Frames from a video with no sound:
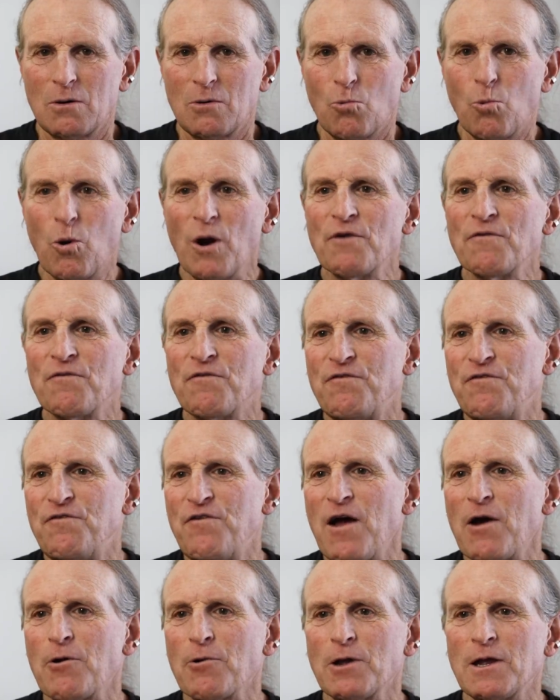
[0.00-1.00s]
One
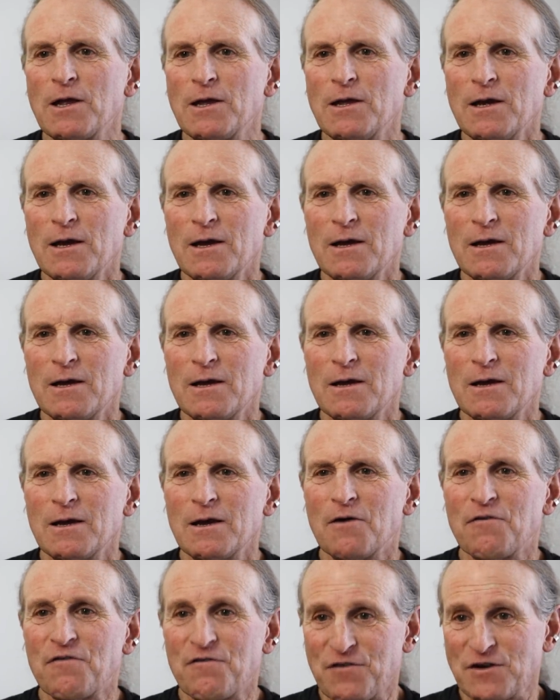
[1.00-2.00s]
very
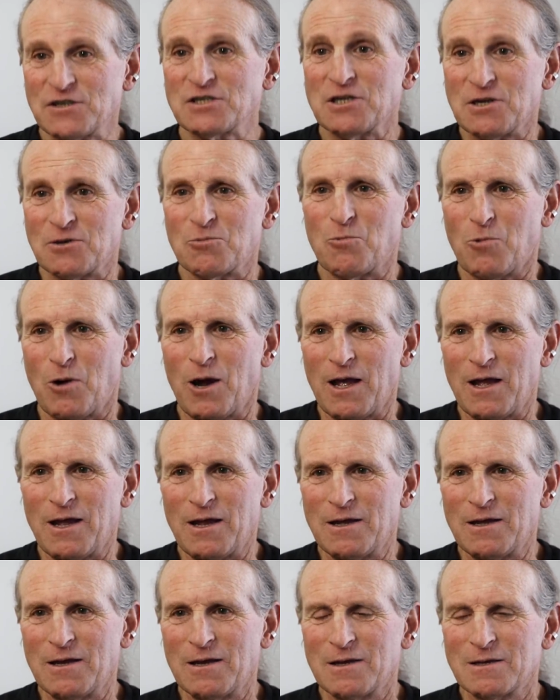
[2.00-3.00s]
efficient
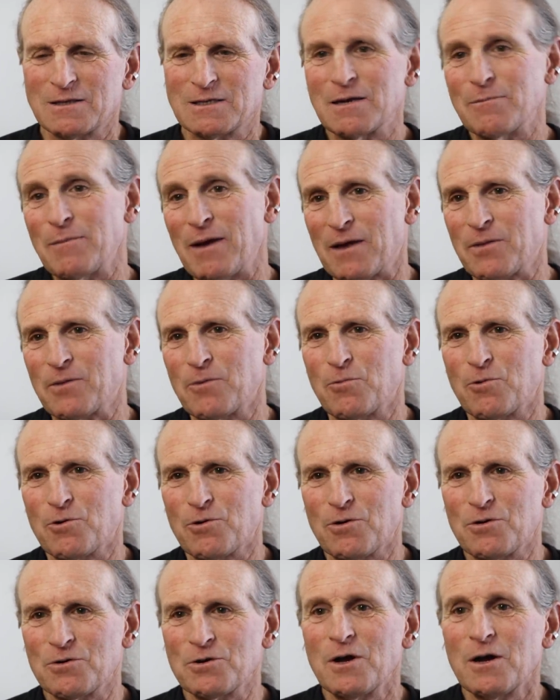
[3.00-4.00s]
way to make the
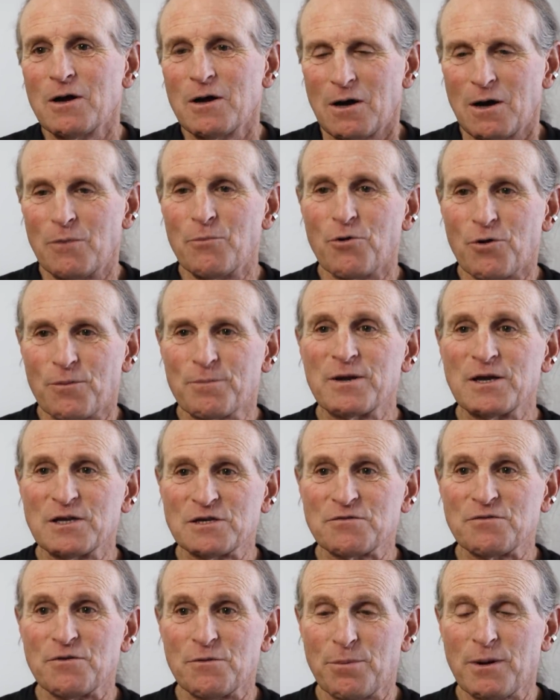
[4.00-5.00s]
world a more
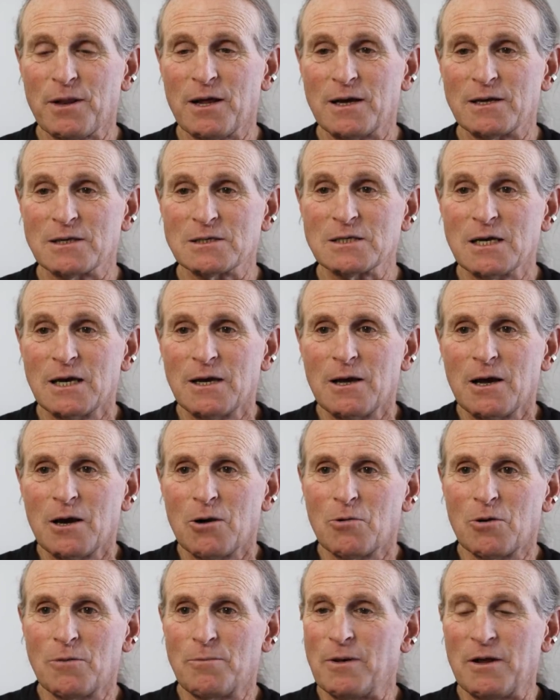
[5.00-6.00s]
peaceful place
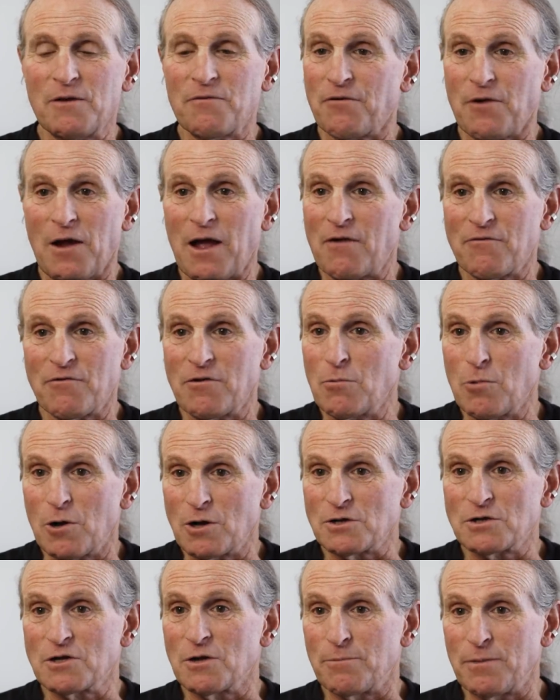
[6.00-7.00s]
would be for
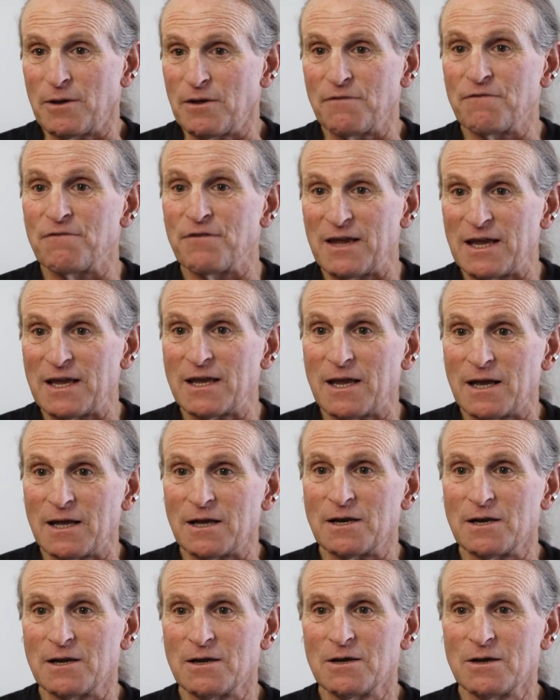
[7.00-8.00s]
everyone to be
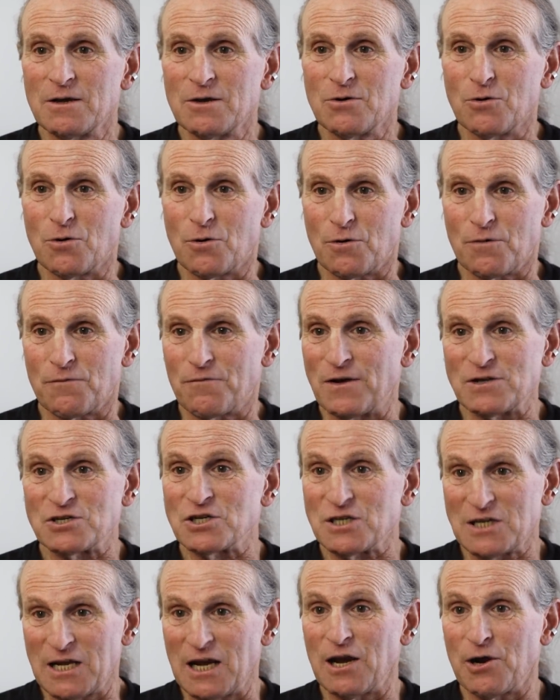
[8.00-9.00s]
vegan or
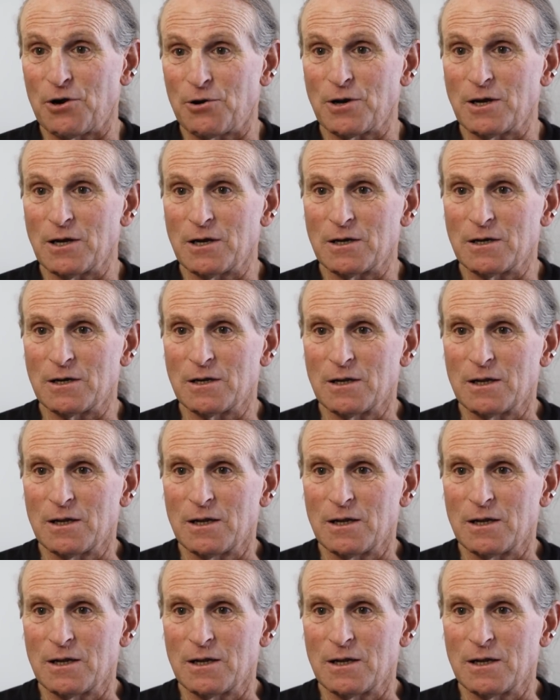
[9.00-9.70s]
vegetarian.